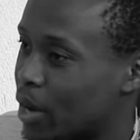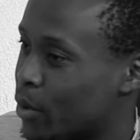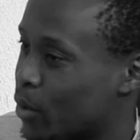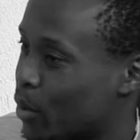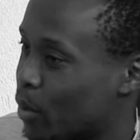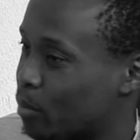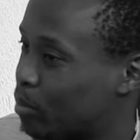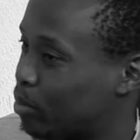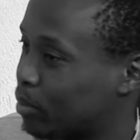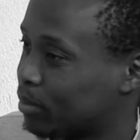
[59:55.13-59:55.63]

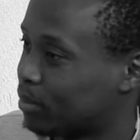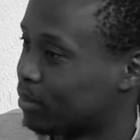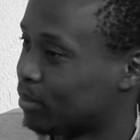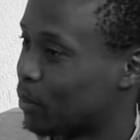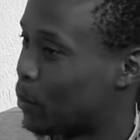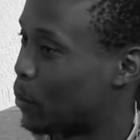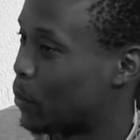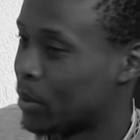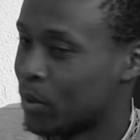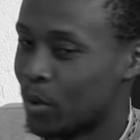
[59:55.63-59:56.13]
nope,
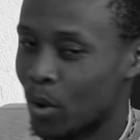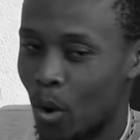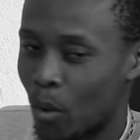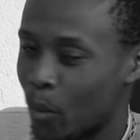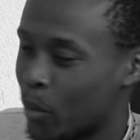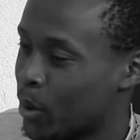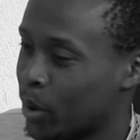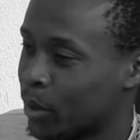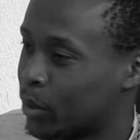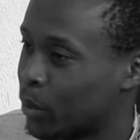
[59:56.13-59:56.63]
we know
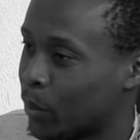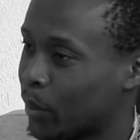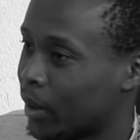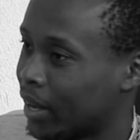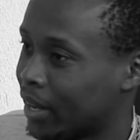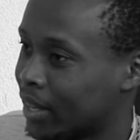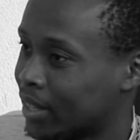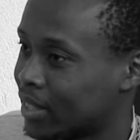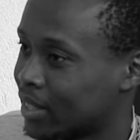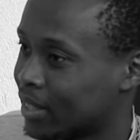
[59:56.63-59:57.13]
we're not
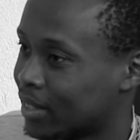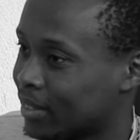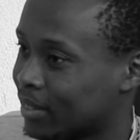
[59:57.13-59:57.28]
doing it.